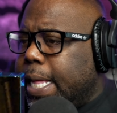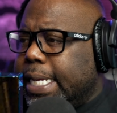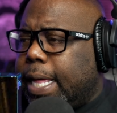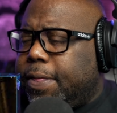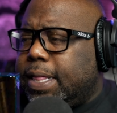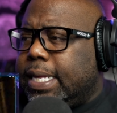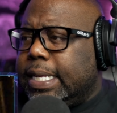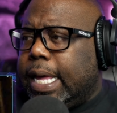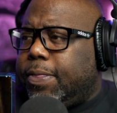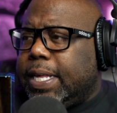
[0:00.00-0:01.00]
I
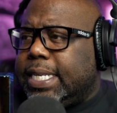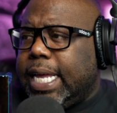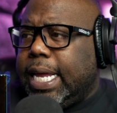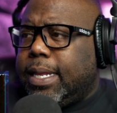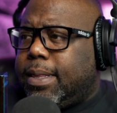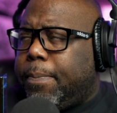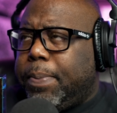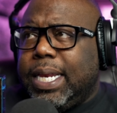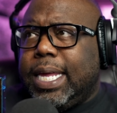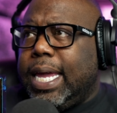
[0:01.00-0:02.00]
think, I think he's saying the
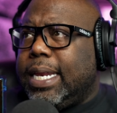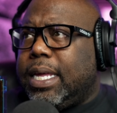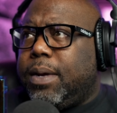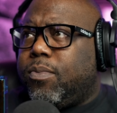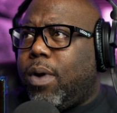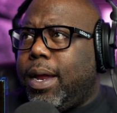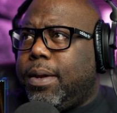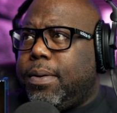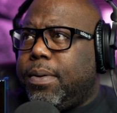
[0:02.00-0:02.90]
beat can't get him right